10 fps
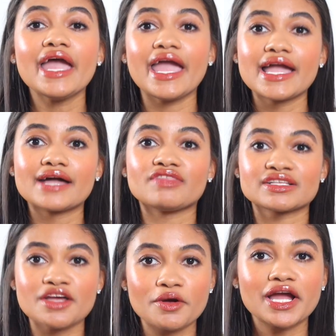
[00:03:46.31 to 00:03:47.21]
And
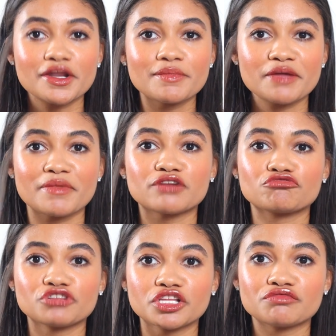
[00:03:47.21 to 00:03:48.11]
that's how I kind of make my
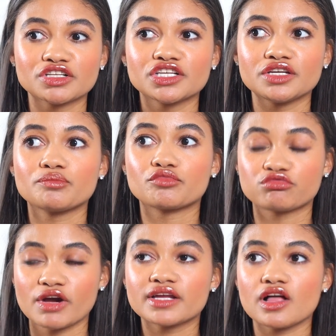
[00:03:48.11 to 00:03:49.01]
really, really
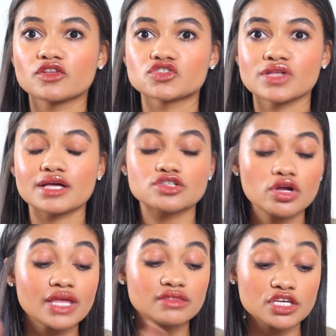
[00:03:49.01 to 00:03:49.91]
bright colors last
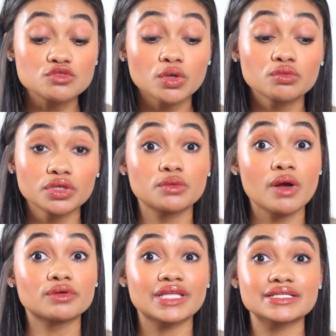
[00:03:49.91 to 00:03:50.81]
long. And these work really
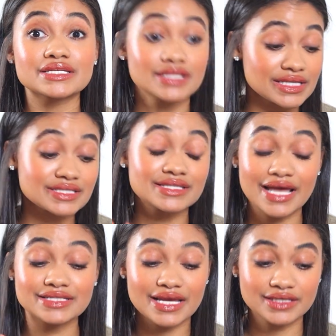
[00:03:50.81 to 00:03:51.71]
well with that this
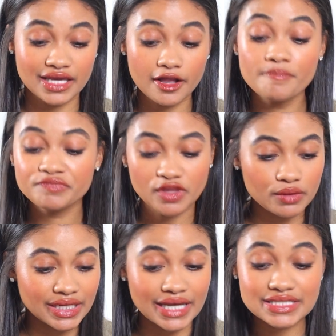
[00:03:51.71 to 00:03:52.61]
that technique.
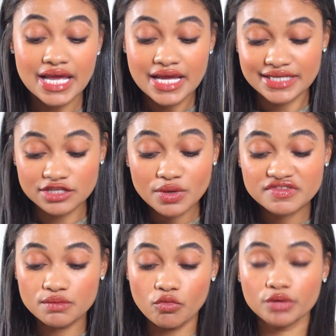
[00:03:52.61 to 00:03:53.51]
Okay, next. Next, we have
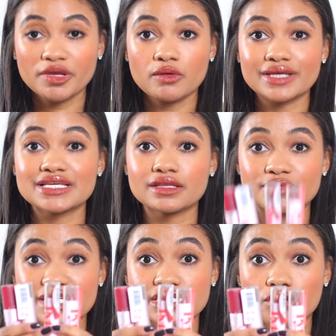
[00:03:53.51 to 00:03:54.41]
some more PYT
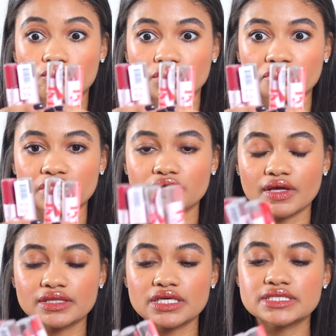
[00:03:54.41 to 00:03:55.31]
lipsticks, and I really, really
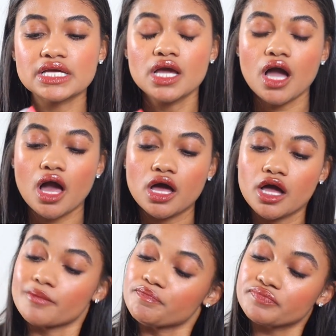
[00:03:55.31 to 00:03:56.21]
like these.
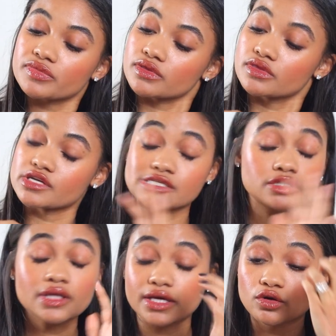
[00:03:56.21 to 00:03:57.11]
Um, these are
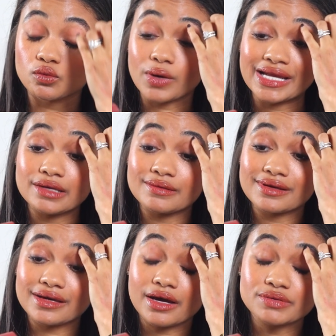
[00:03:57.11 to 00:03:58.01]
like great
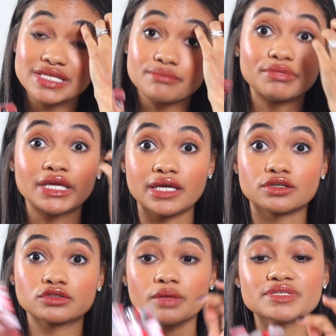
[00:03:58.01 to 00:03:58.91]
I would say
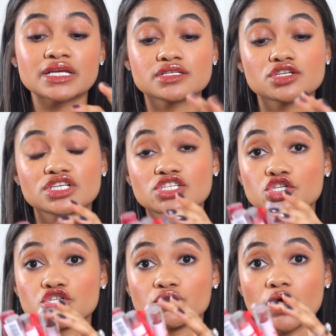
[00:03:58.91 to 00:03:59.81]
beginner lipsticks because it's a
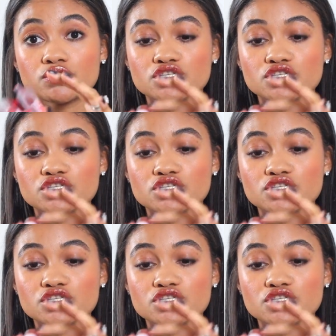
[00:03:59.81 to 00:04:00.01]
duo.